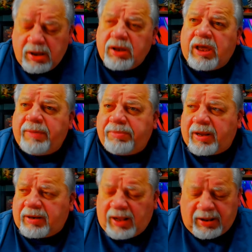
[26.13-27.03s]
Keep
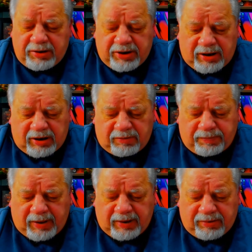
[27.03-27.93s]
technology in its
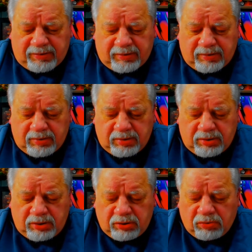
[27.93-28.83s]
place
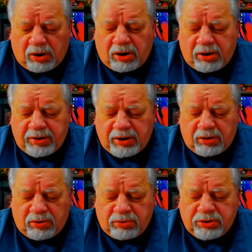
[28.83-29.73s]
you are your
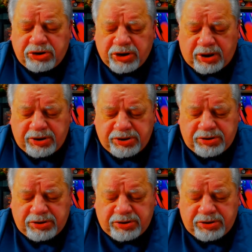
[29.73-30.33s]
own judge.